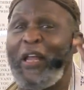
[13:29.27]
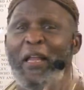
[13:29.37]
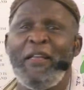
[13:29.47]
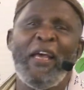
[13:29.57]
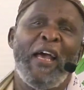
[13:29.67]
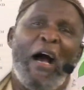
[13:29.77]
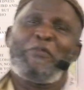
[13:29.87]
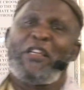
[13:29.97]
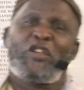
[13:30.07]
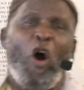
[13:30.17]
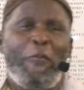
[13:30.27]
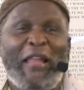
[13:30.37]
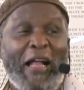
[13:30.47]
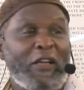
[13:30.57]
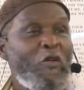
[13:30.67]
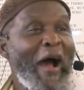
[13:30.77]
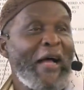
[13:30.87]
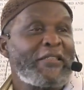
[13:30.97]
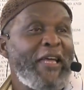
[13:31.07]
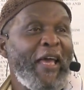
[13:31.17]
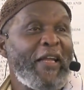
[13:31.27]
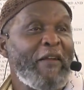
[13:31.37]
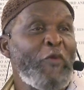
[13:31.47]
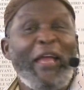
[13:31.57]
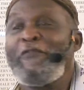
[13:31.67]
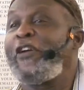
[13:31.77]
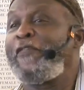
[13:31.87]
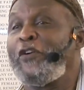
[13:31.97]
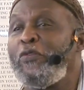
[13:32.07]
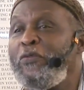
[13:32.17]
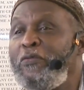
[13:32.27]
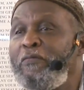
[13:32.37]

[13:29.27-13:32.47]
and I'm just scoping out the choir stand and waiting for the food.